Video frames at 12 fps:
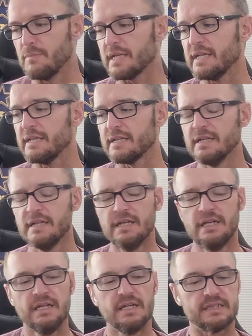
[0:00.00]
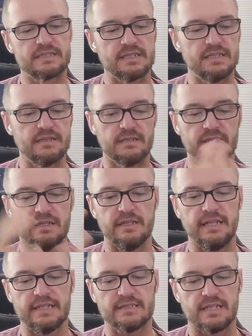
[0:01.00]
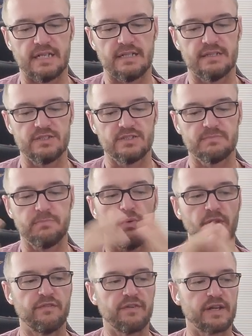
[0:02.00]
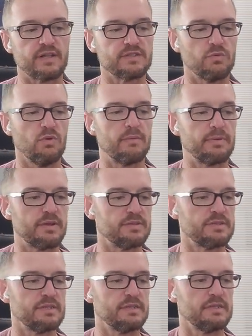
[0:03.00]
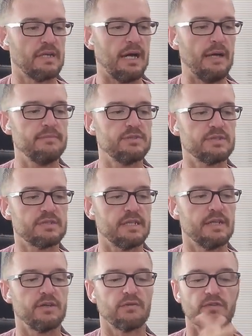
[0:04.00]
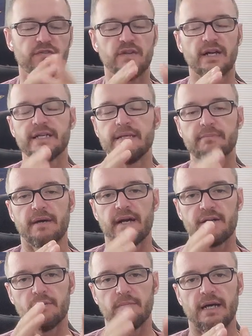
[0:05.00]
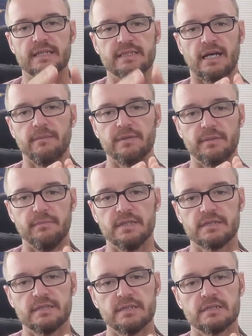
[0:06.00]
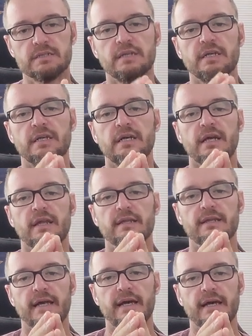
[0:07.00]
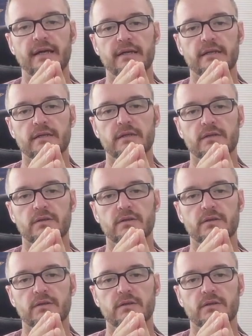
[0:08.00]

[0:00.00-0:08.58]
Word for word: but again, it's and that's not just pointing fingers at one person. I'm just here reflecting back on my time in the business. That